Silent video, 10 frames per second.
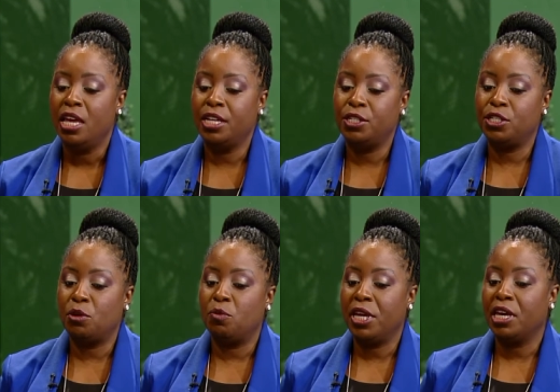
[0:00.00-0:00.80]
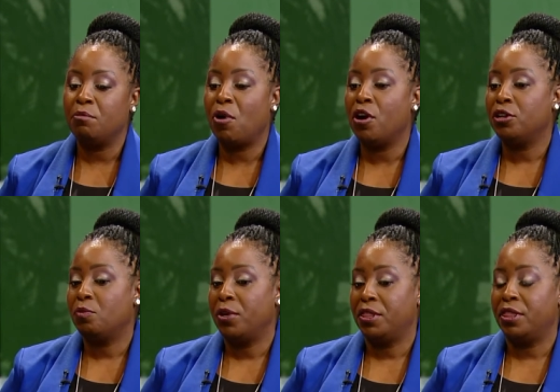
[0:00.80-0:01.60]
and so we can partner
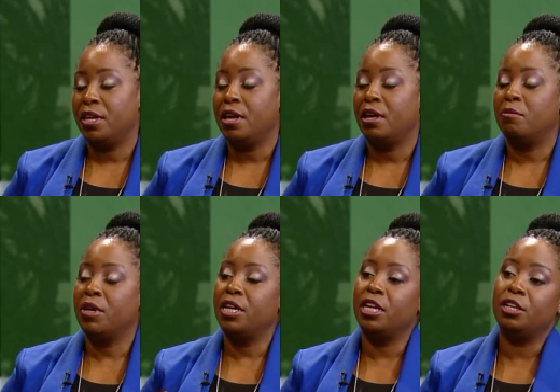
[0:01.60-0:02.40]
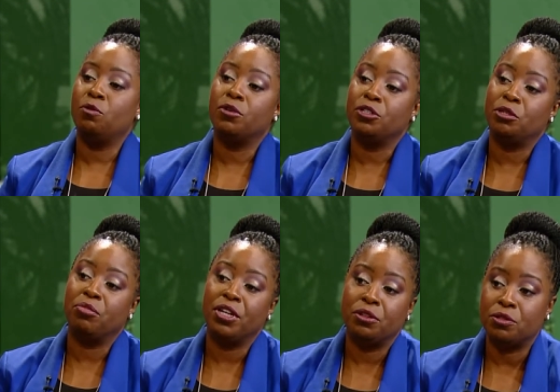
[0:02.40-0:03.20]
with them in order to
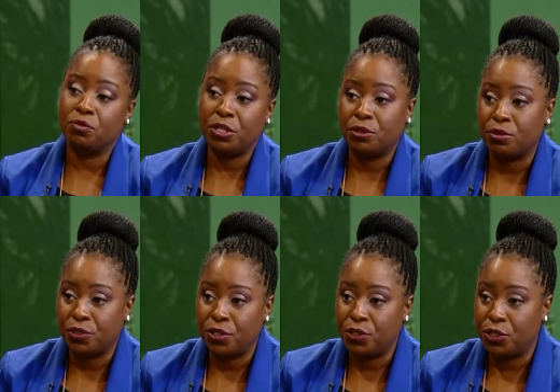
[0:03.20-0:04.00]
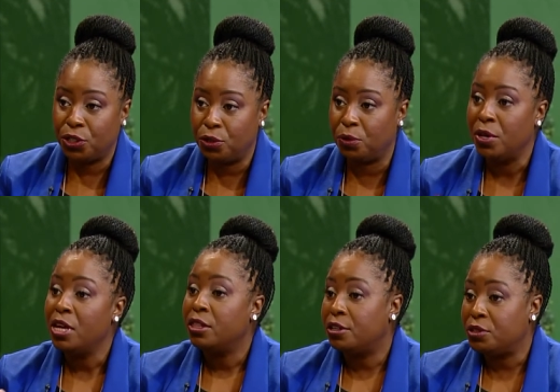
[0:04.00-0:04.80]
bring those resources to
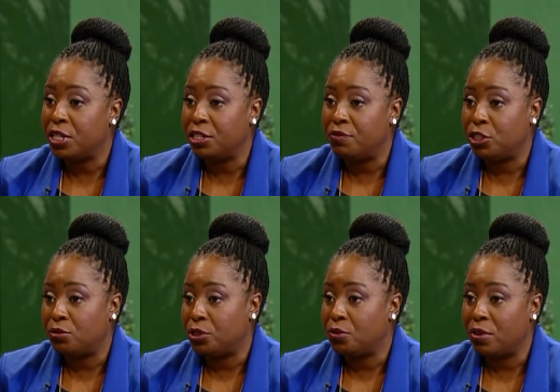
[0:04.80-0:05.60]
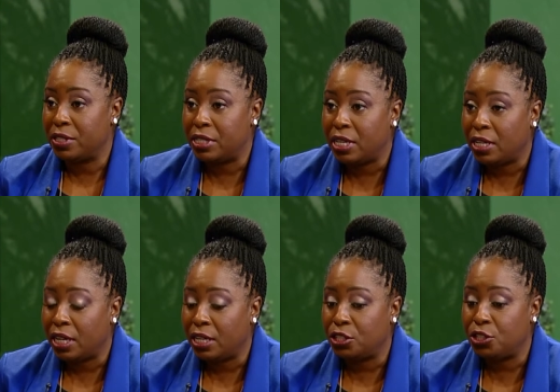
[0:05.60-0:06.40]
those individuals who are
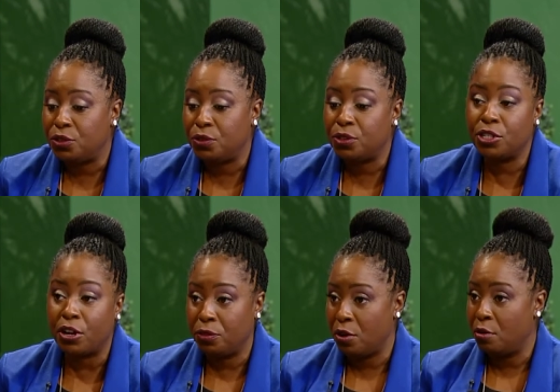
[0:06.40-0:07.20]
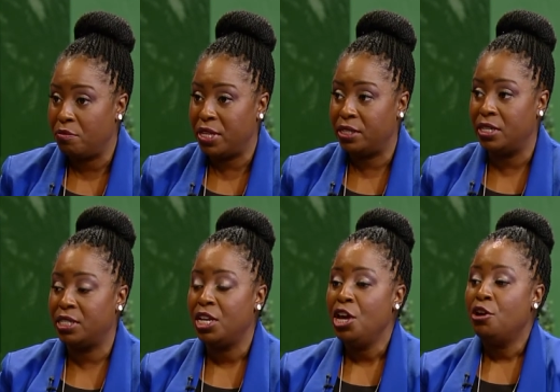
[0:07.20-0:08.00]
seeking to start their own
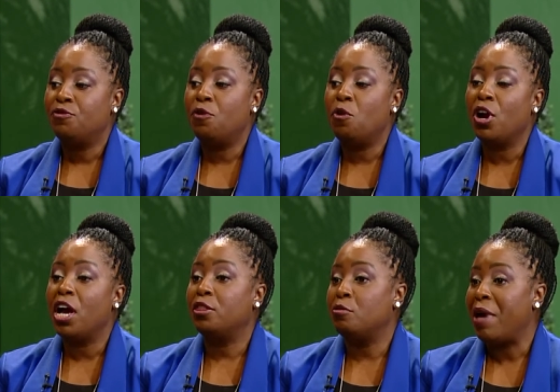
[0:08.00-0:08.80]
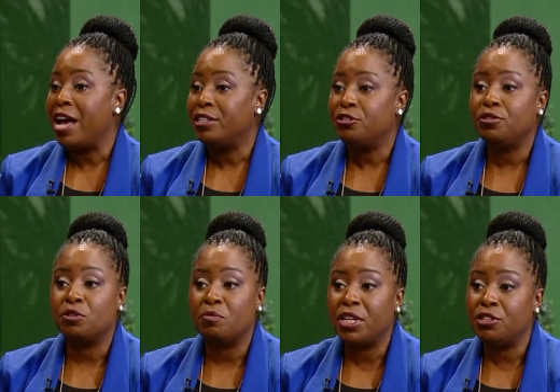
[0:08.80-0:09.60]
business. For other pastors or
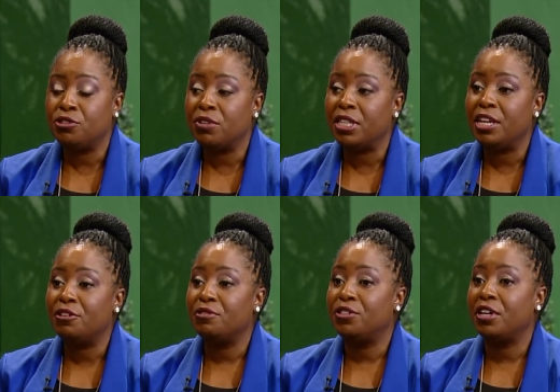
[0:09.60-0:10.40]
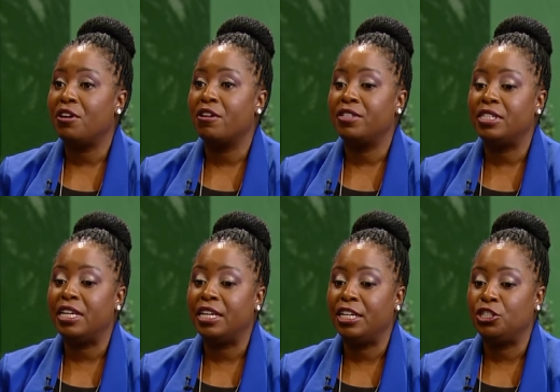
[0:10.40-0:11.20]
ministry leaders that are
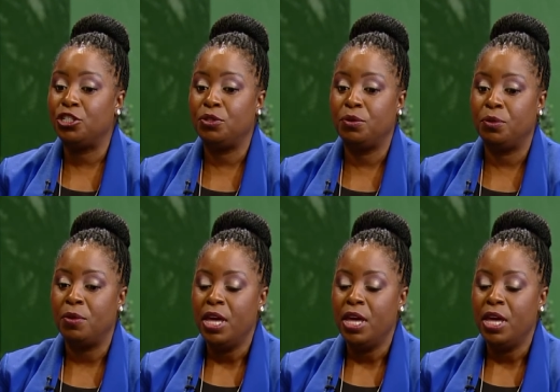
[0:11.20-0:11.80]
seeking to